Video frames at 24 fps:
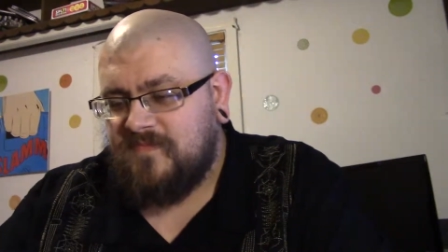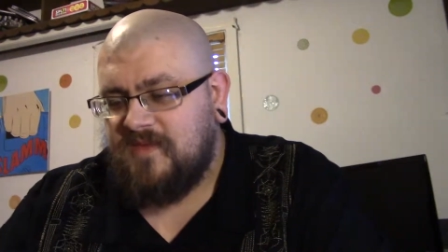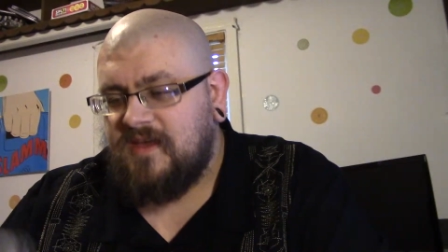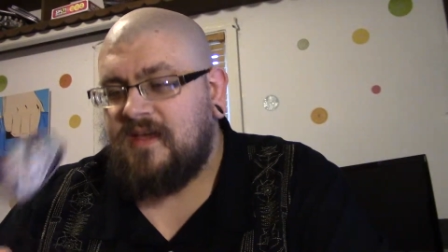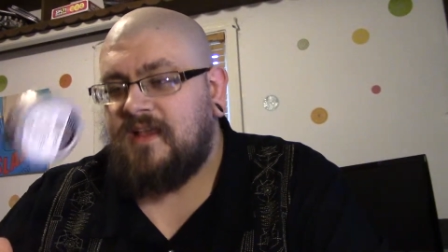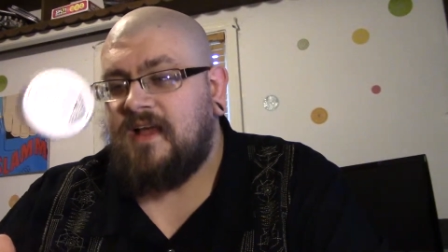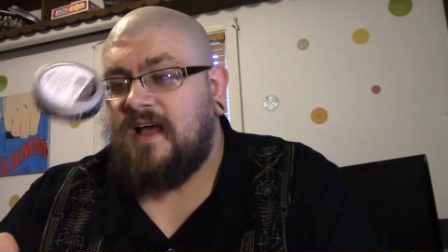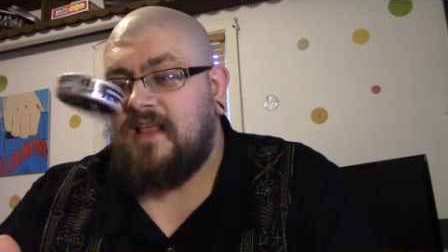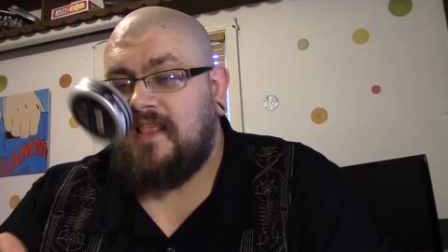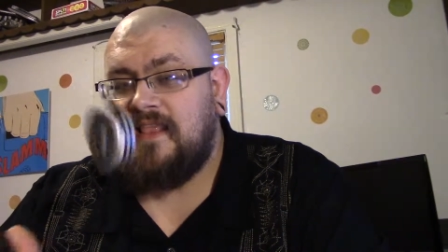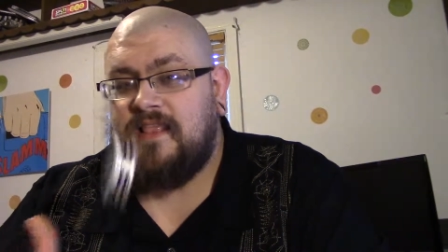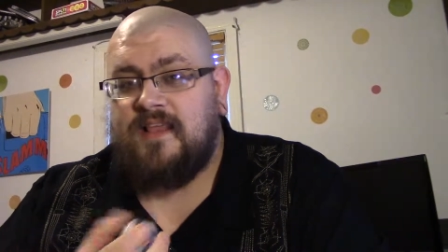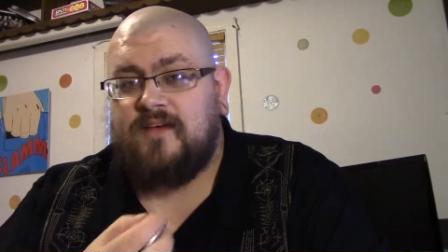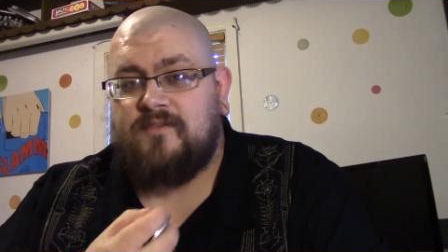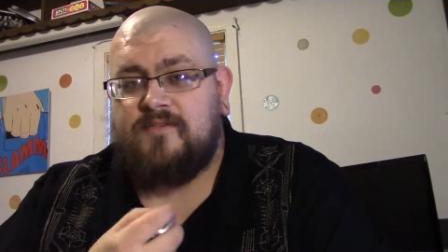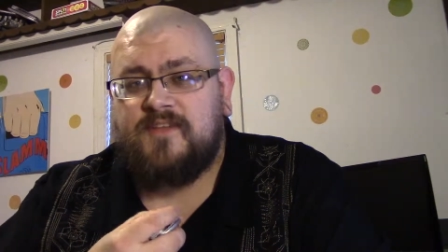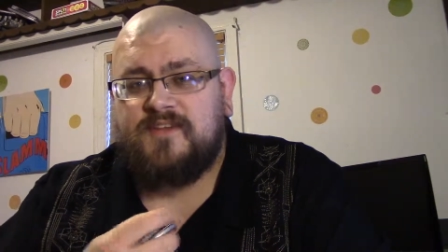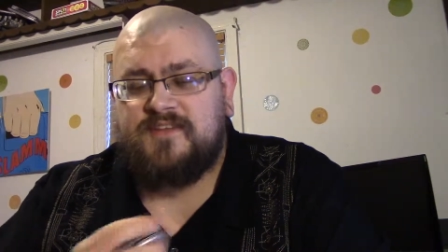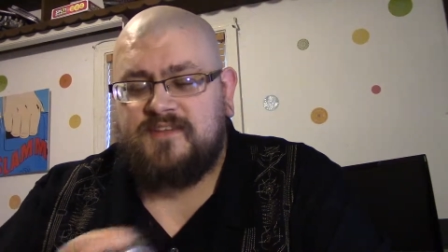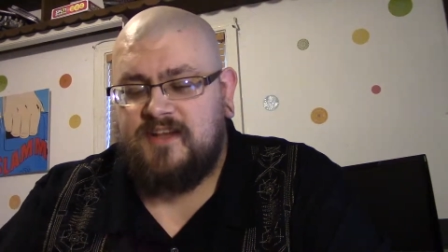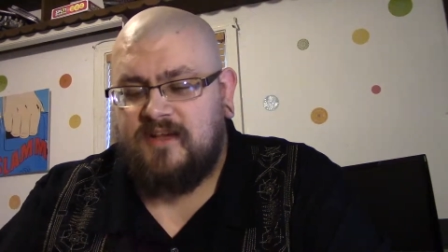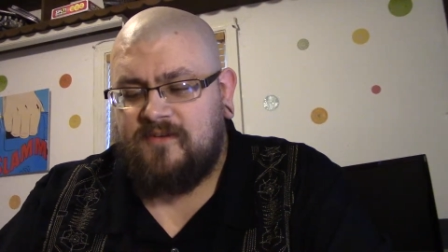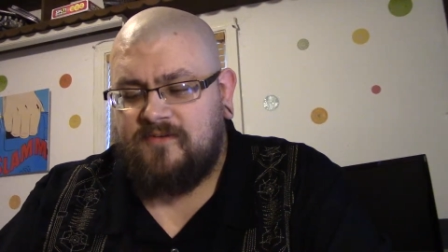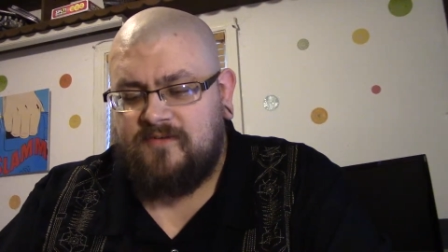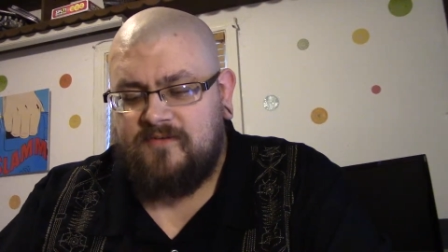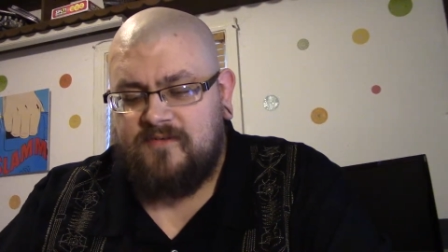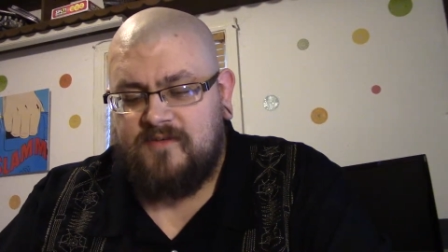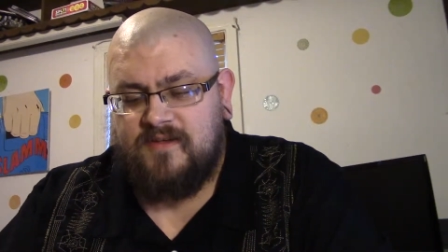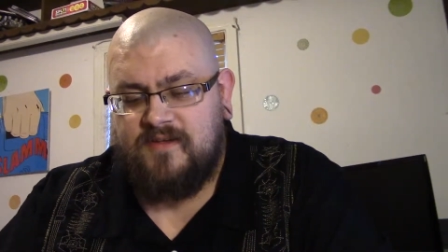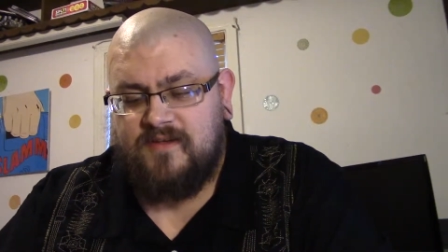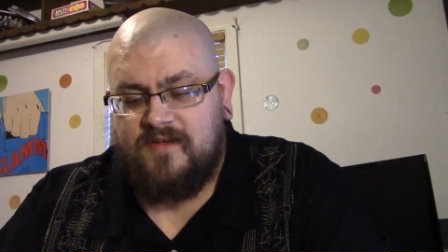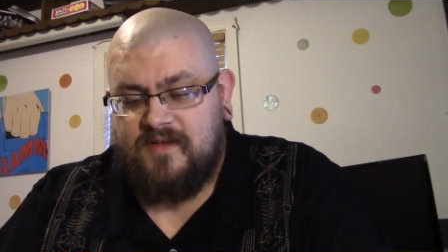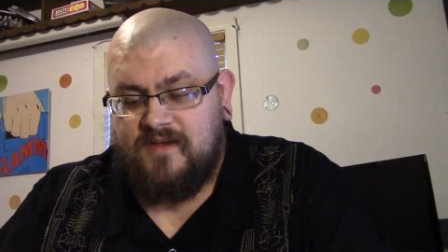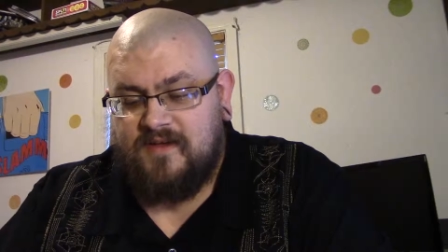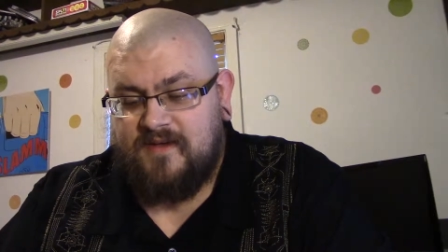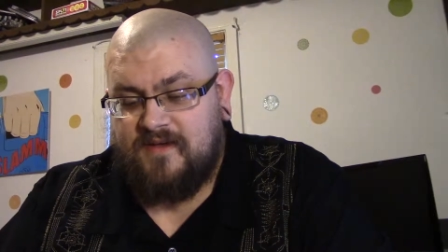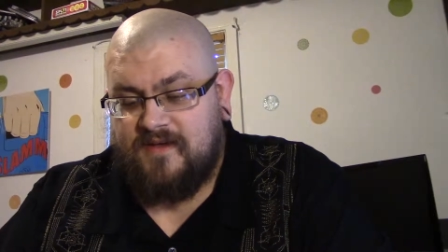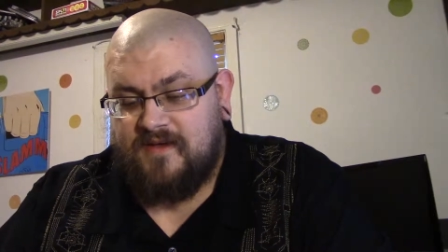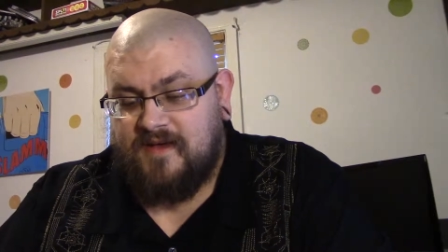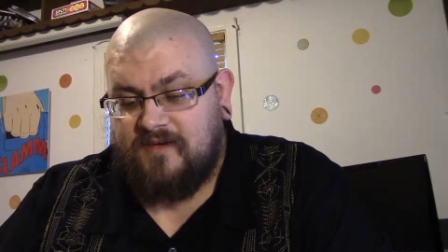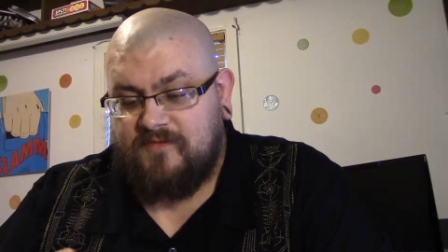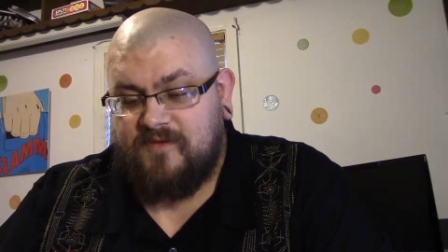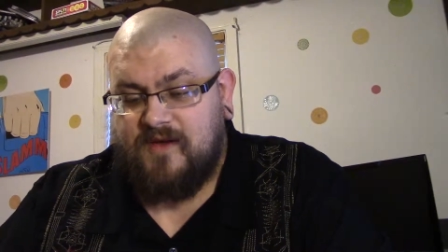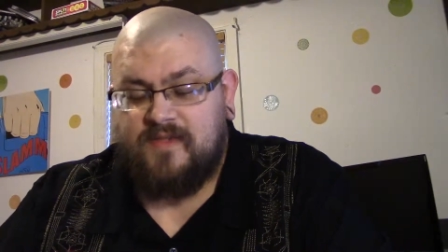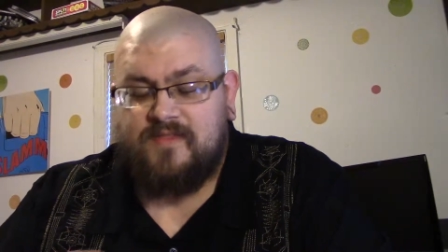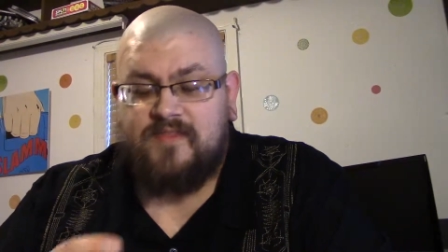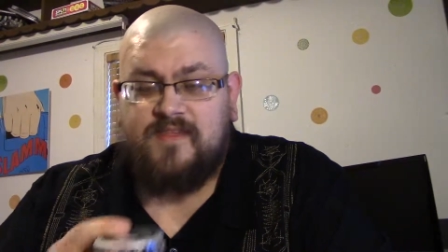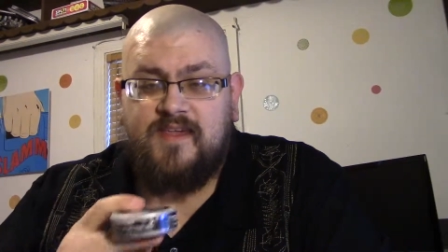and I love this stuff.
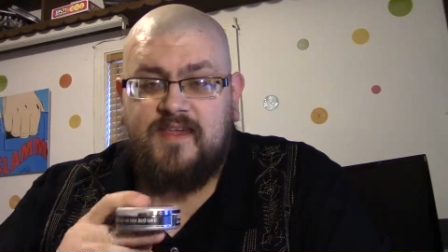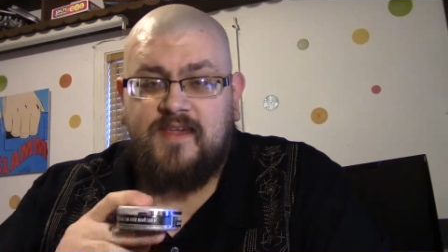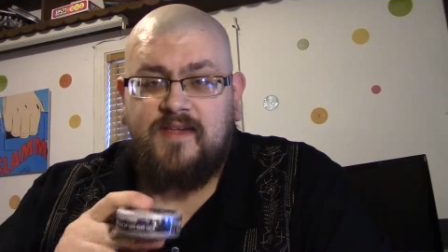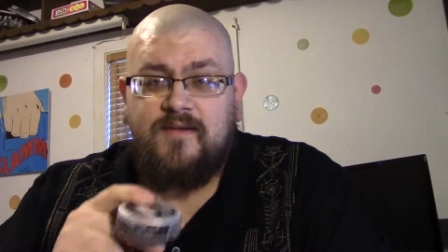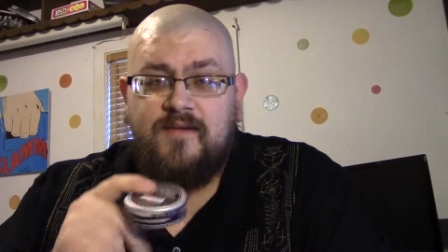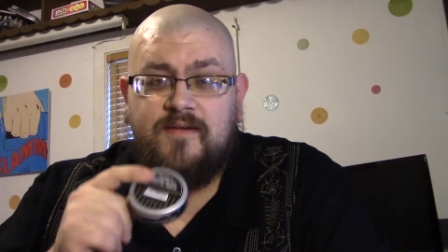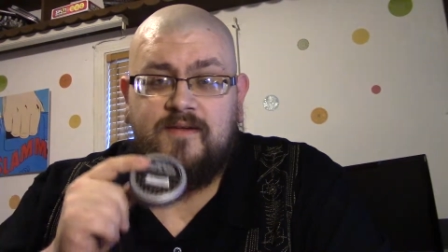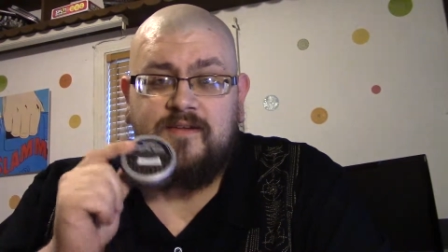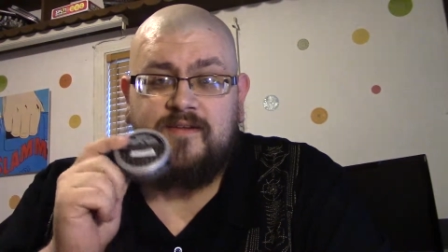I've got the